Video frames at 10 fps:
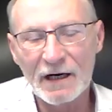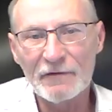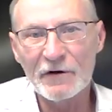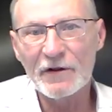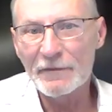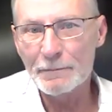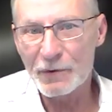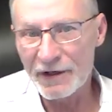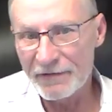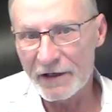For the
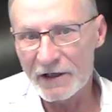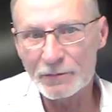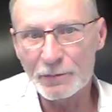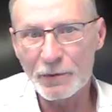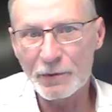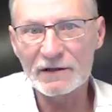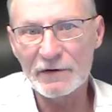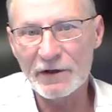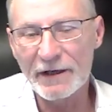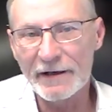pre-finished products,
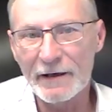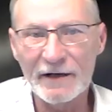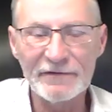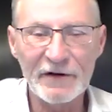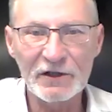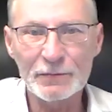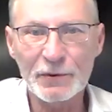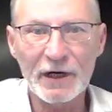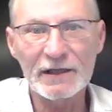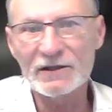for the
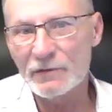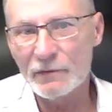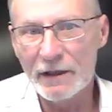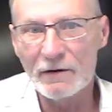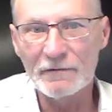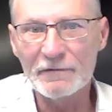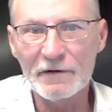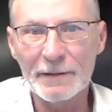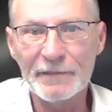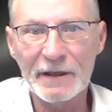unfinished products, we don't
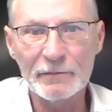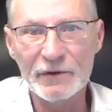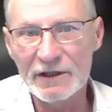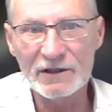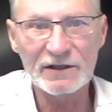flip them. We just